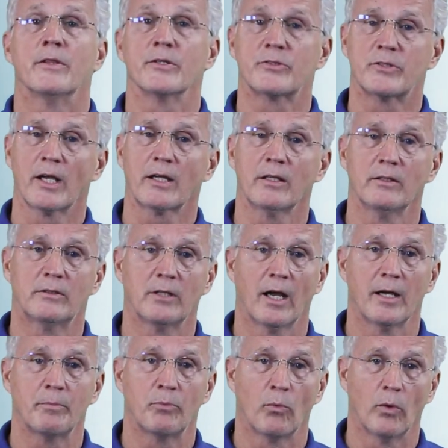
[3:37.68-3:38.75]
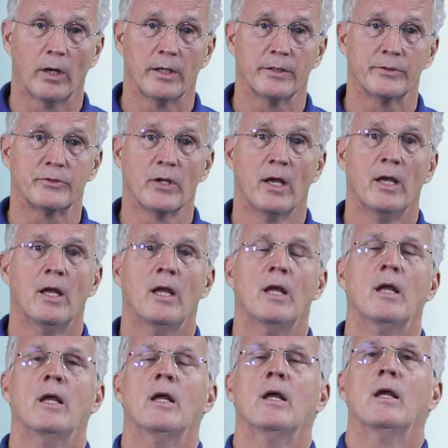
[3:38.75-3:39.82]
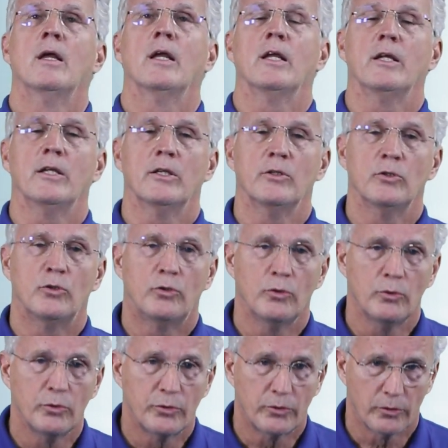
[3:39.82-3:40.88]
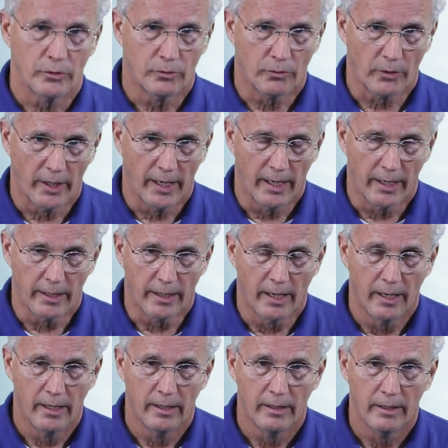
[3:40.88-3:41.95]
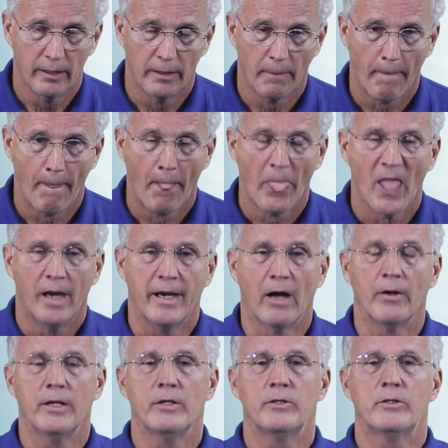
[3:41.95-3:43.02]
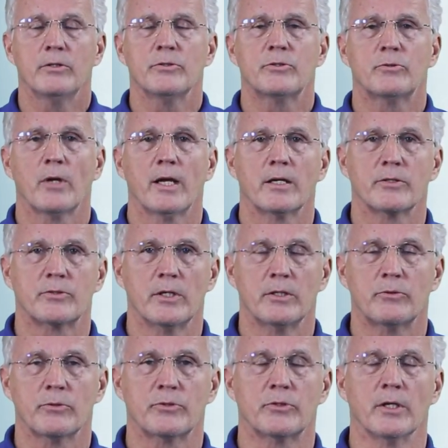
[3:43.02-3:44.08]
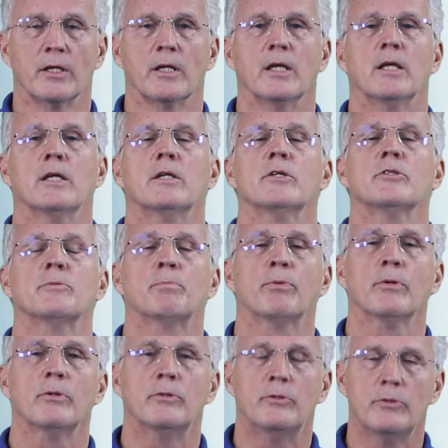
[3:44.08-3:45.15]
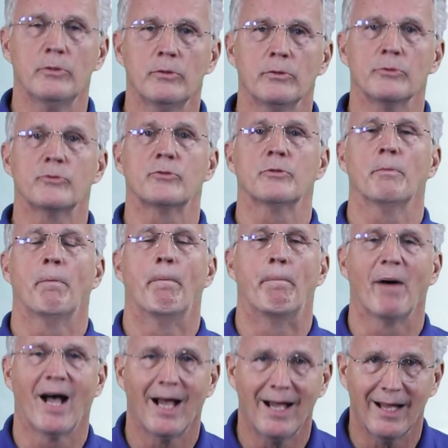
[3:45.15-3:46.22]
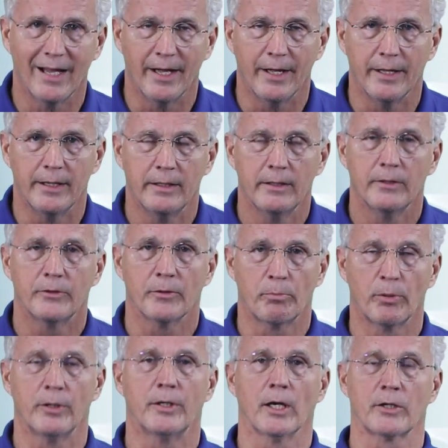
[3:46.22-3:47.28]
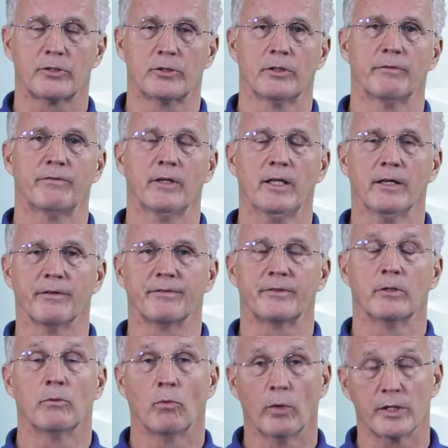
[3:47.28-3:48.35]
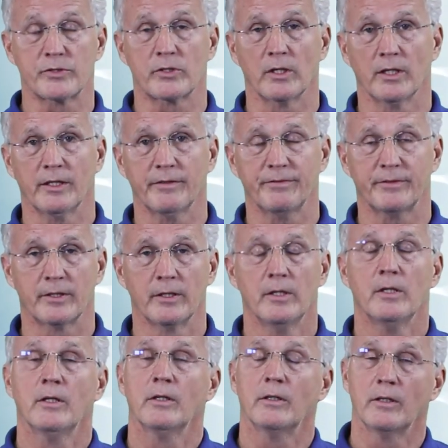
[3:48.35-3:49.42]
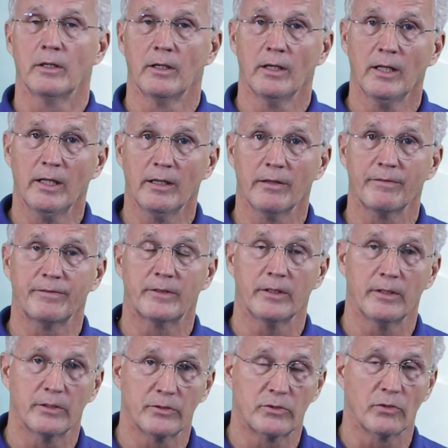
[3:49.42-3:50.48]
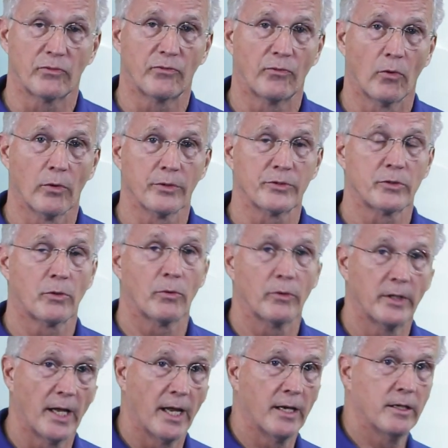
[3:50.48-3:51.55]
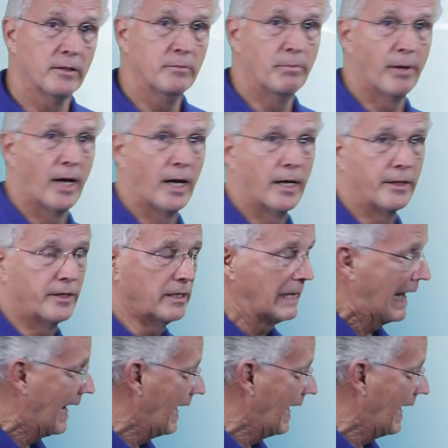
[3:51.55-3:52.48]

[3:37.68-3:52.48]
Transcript: The second type was induced drag. Now, induced drag is interesting. It is produced by the production of lift. What's lift? Lift is the force created by the